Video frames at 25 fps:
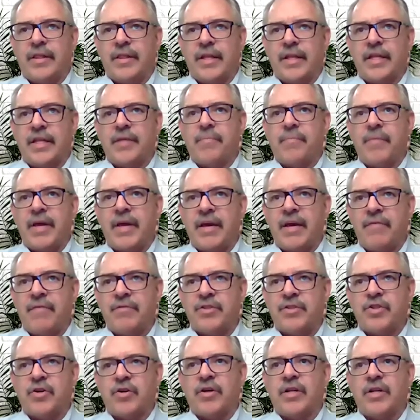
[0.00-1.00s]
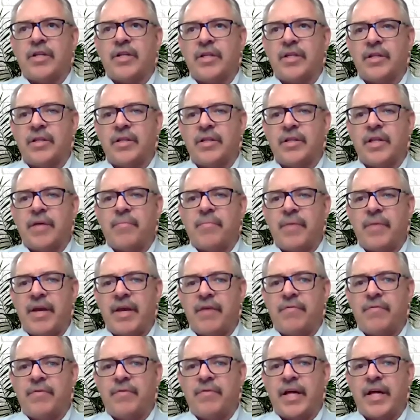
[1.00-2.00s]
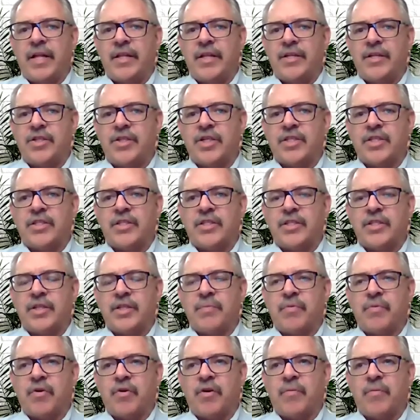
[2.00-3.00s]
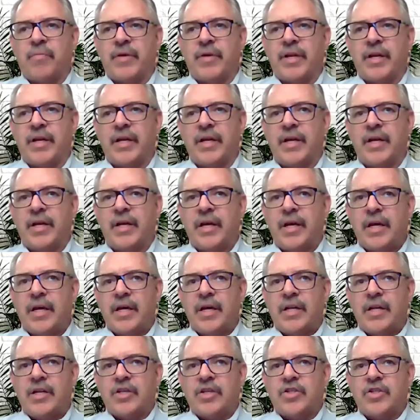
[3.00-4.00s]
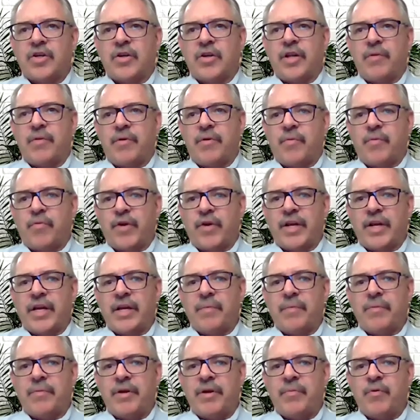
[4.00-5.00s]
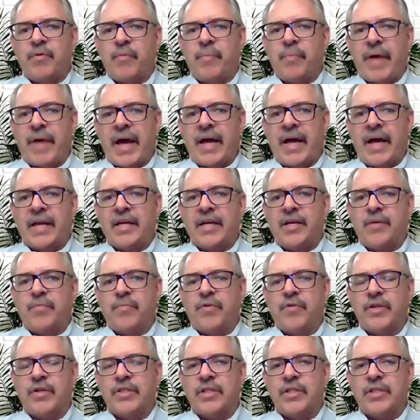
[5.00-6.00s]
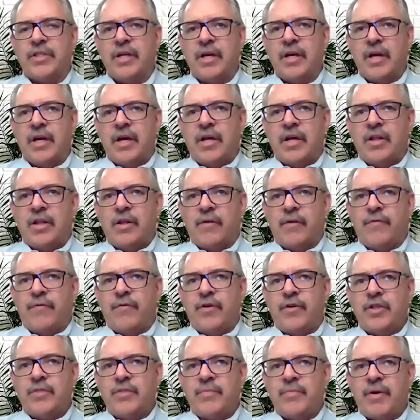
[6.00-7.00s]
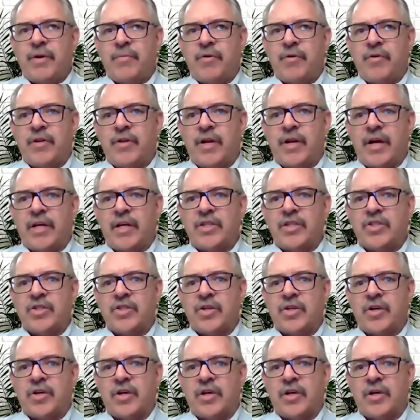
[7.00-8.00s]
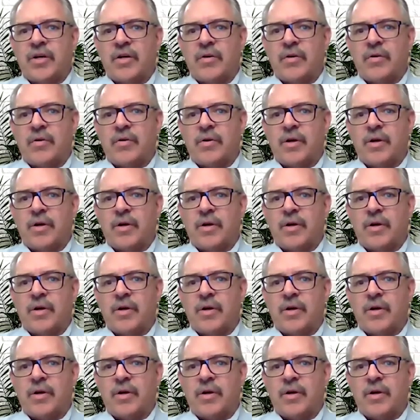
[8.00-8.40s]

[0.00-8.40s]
thing that may have started, that may have led the Justice Department to start thinking about bringing people back into prison. The first memo that I saw